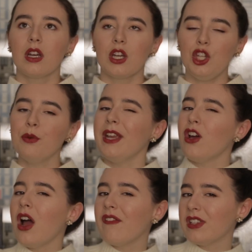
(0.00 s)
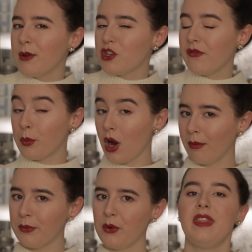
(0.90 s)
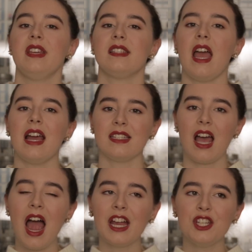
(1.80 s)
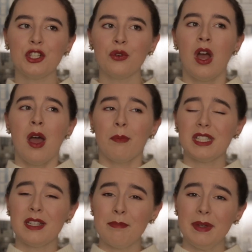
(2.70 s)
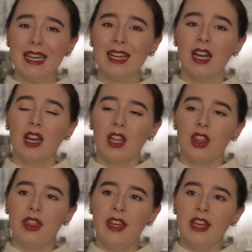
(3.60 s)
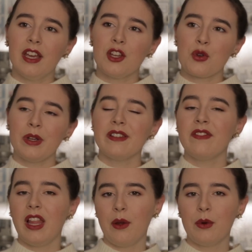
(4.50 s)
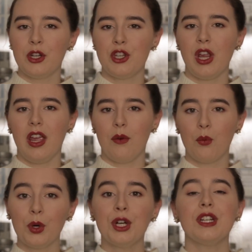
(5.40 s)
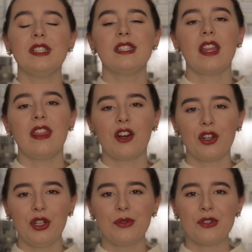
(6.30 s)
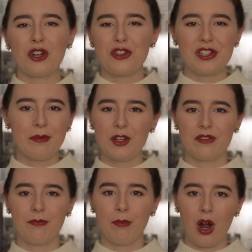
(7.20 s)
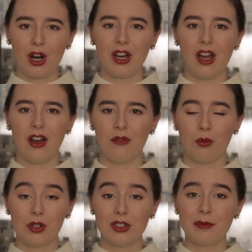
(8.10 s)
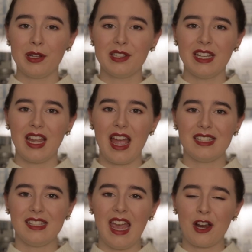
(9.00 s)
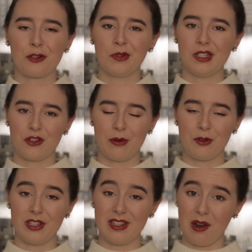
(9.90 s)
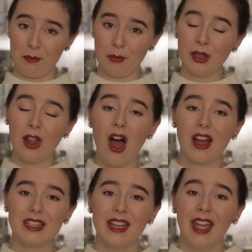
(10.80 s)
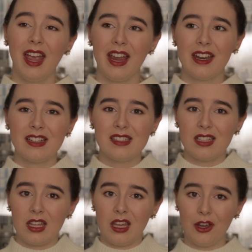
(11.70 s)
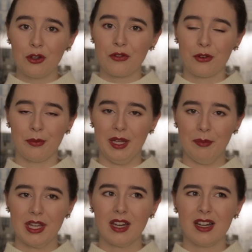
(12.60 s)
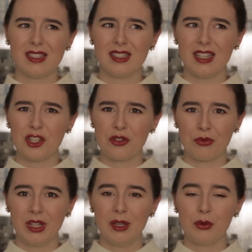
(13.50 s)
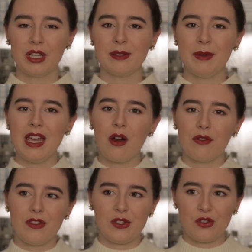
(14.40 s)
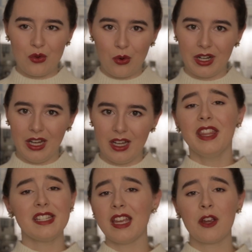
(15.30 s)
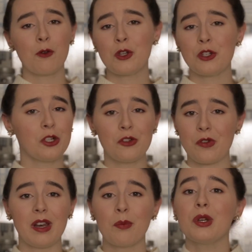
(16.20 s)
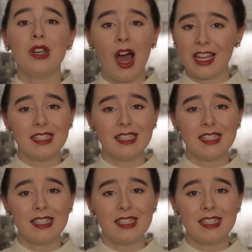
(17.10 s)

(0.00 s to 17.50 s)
you may not have as much of a problem with this as I do, but to me, The choice of language and words that are used are just as much a part of world building as the actual descriptions and plot. It is huge for me because it just really brings me out of the story. This language just straight up would not